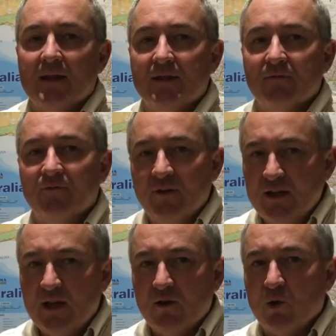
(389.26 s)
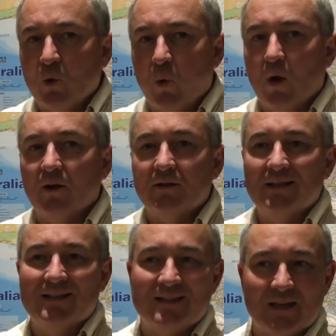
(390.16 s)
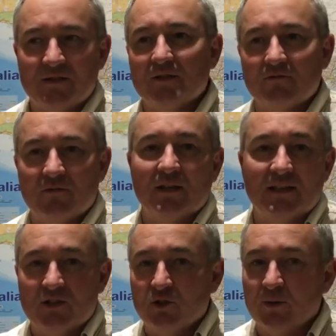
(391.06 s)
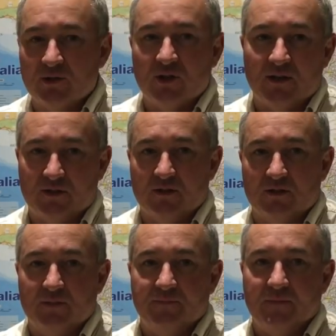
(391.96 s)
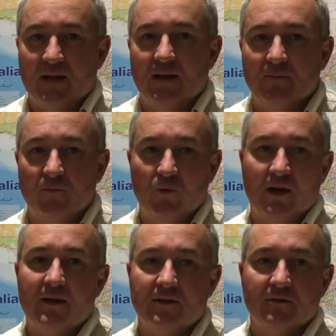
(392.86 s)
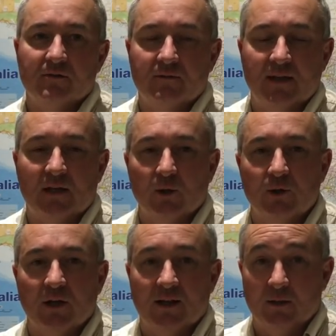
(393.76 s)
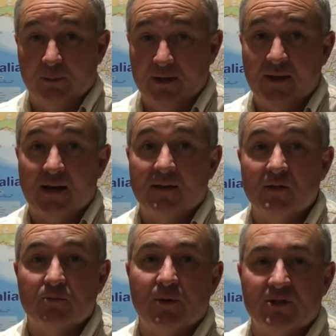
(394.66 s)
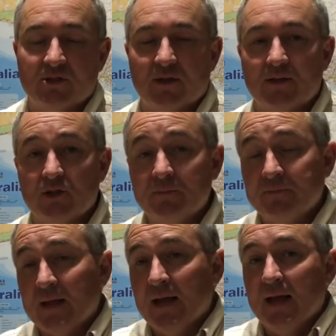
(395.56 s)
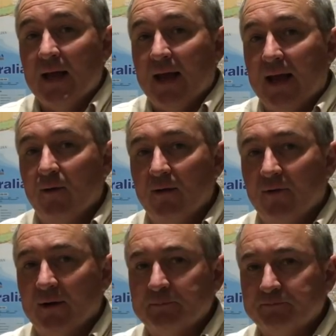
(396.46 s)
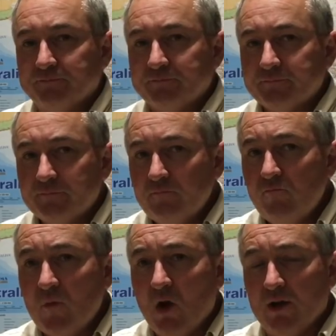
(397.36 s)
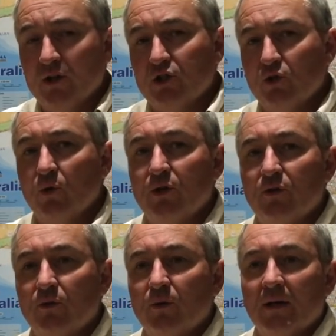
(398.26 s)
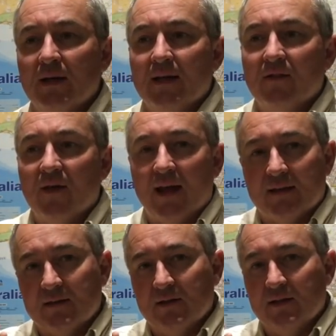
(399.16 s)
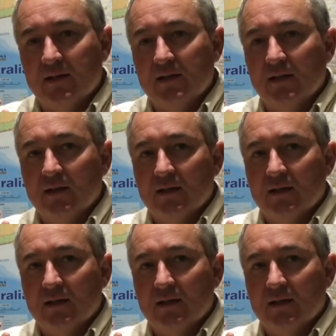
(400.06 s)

The video quality doesn't really do it justice. We're going to include a little bit of that in this presentation. However, I can assure you that the